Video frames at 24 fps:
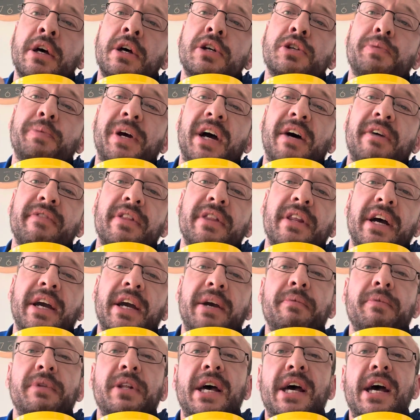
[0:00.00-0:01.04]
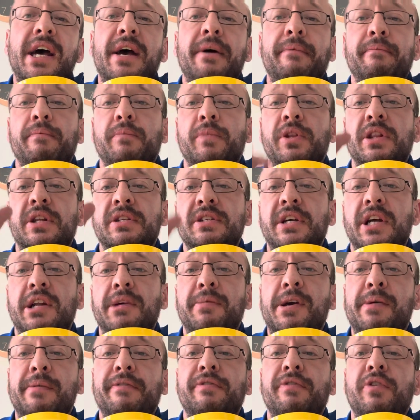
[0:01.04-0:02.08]
So by having that in there with the
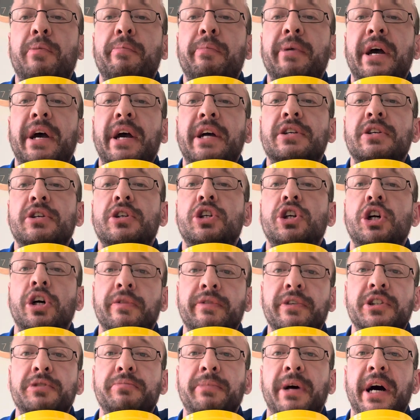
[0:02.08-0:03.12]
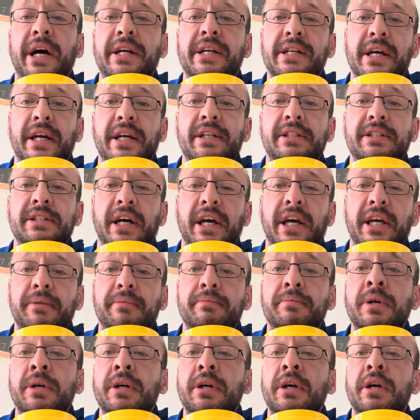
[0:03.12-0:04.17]
ZMA before bed covers my nighttime